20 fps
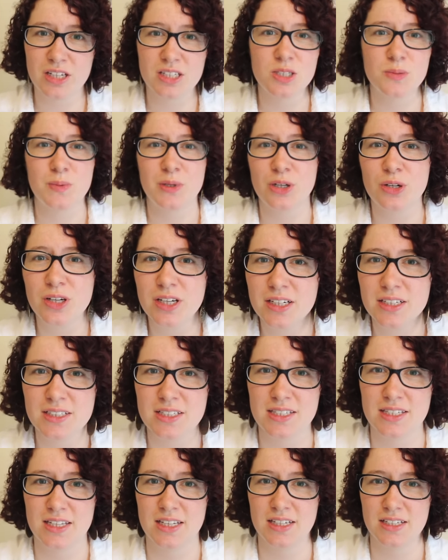
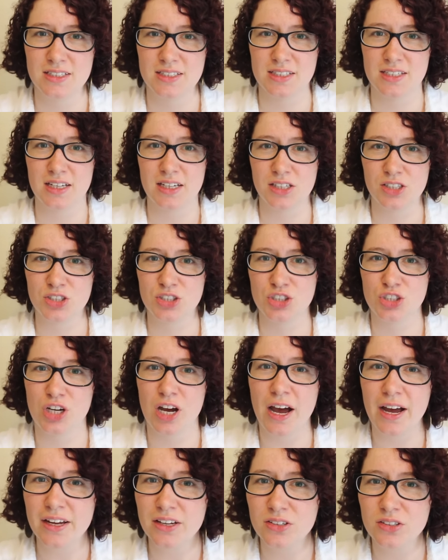experience things like
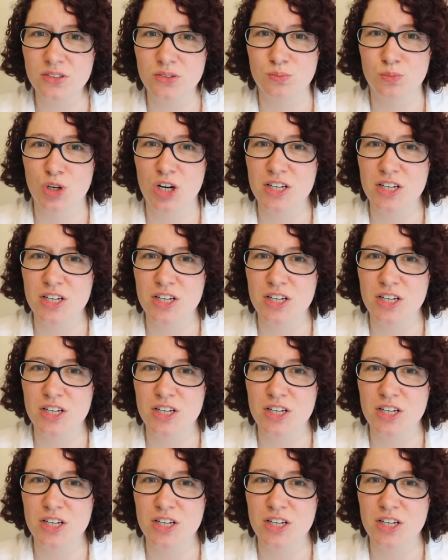child